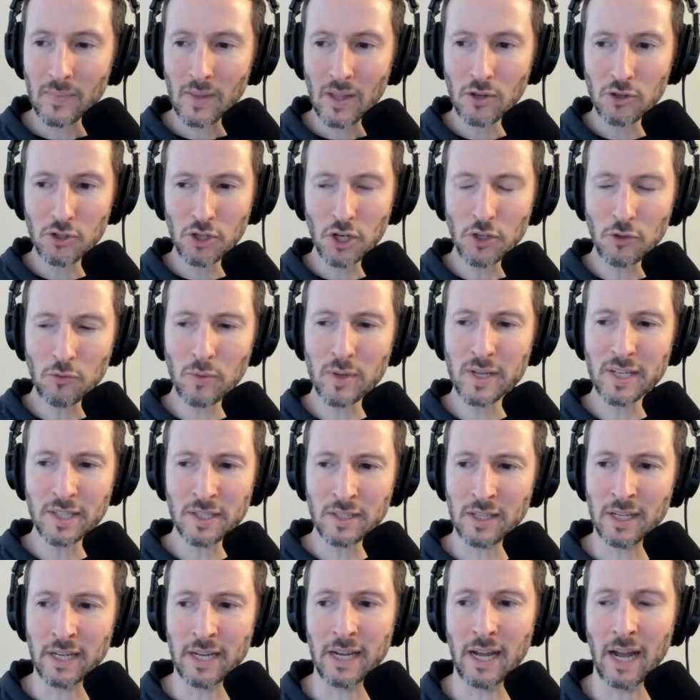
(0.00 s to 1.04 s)
just
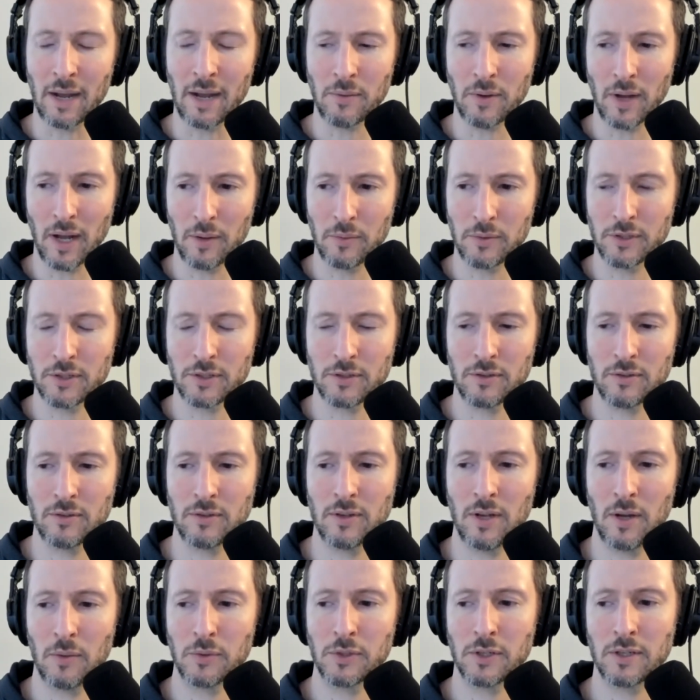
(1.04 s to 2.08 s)
recently, I was
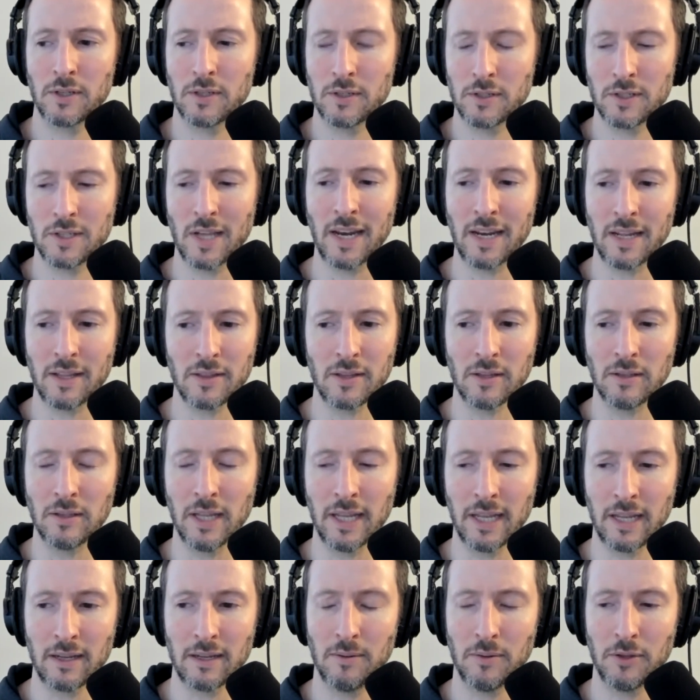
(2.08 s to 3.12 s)
sending the
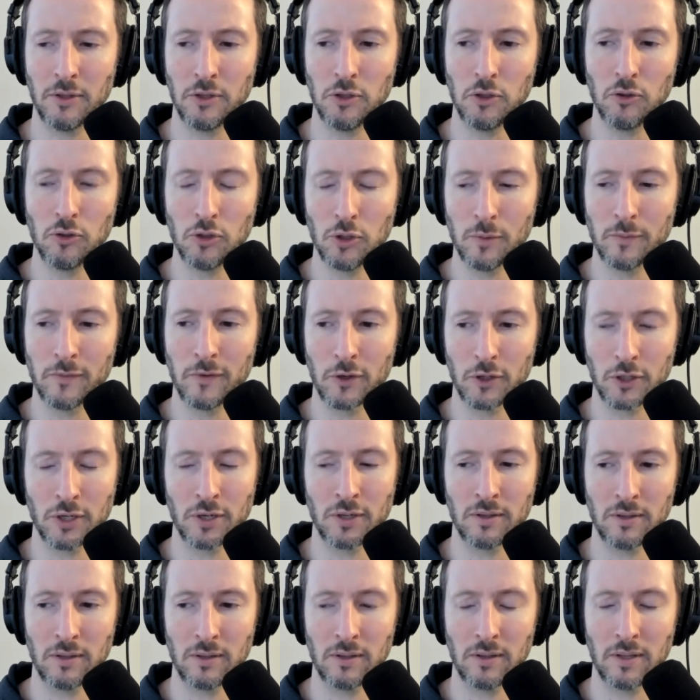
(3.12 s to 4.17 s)
link, the YouTube
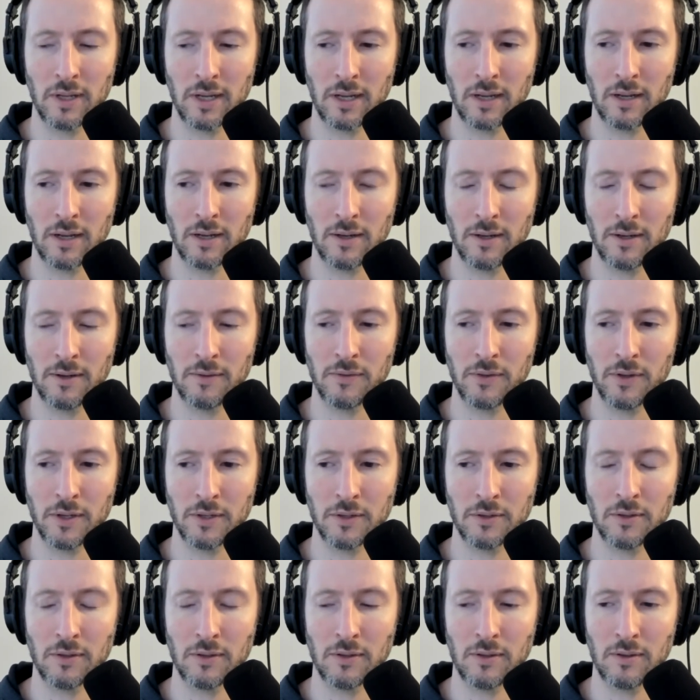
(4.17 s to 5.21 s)
version of
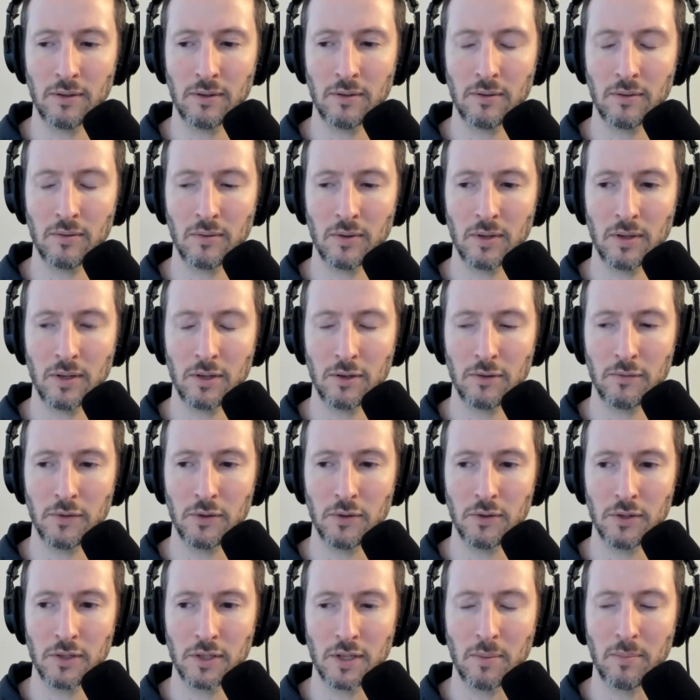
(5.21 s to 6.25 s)
the
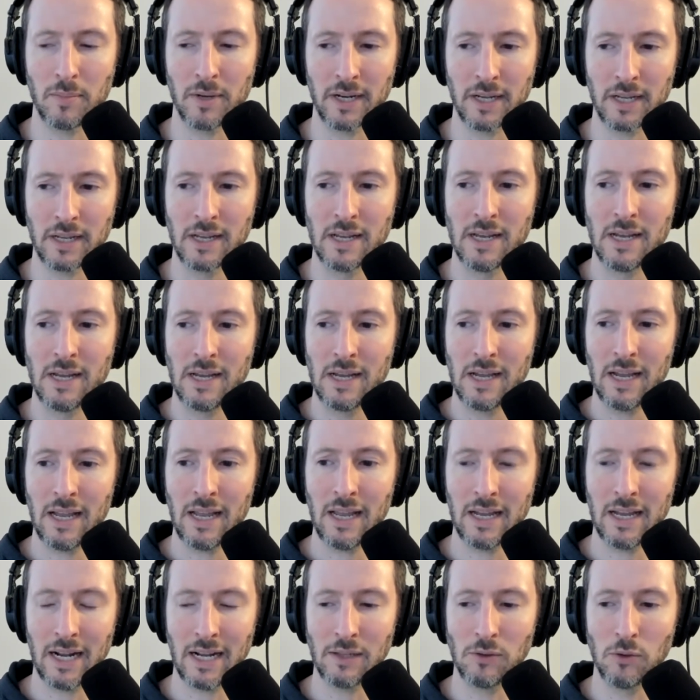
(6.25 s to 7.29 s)
interview to somebody,
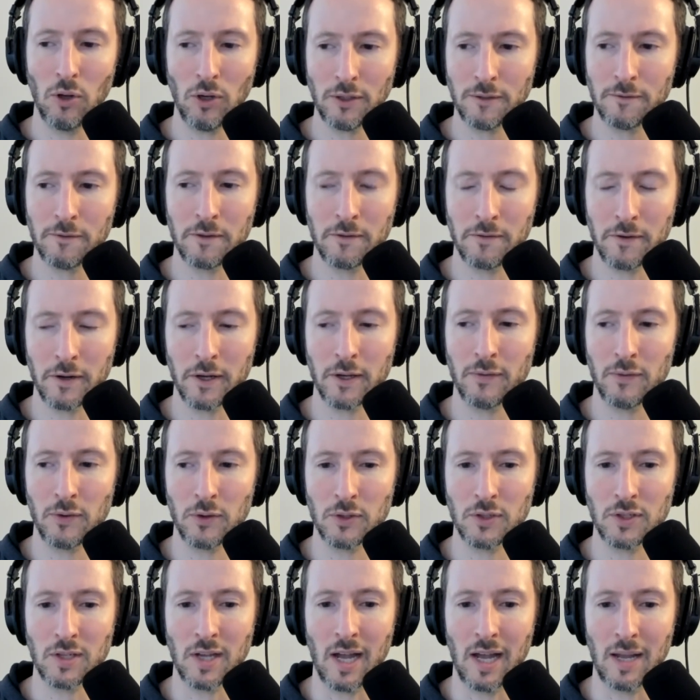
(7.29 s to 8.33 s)
and I looked for the very
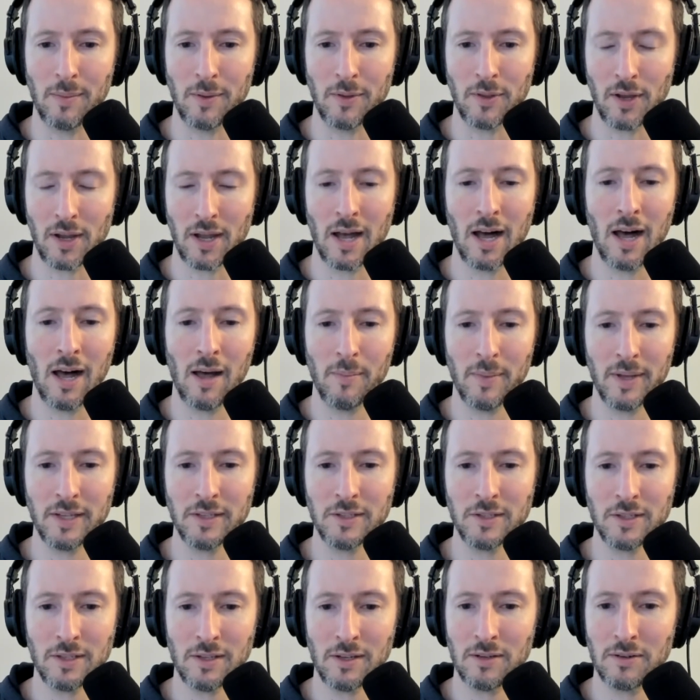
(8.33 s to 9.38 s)
first time at the
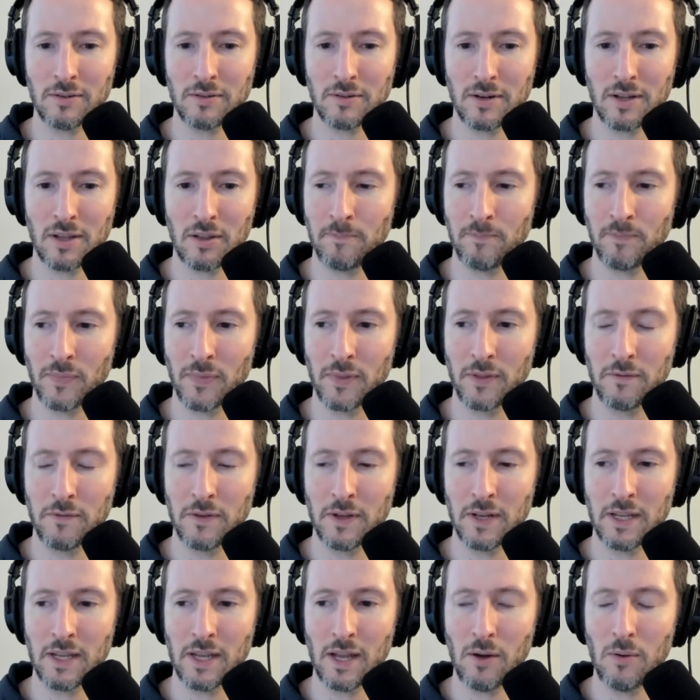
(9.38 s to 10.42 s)
comments underneath the
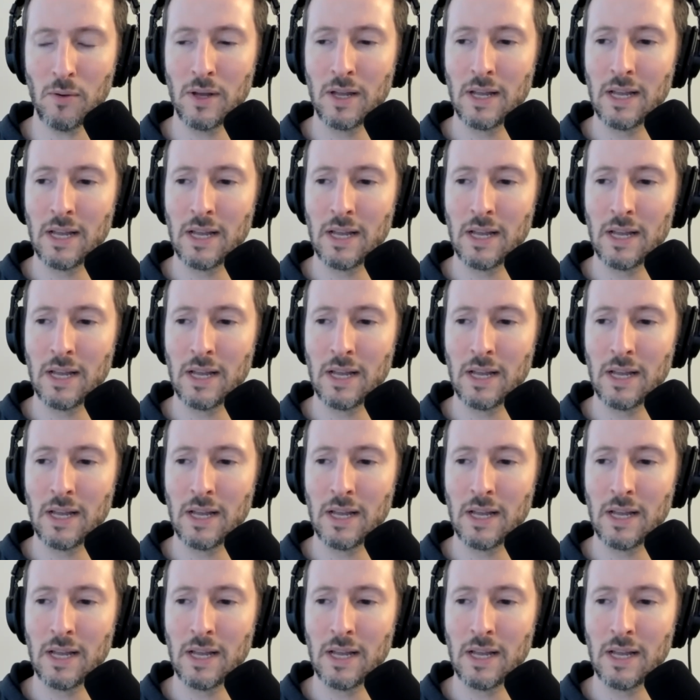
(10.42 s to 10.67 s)
video,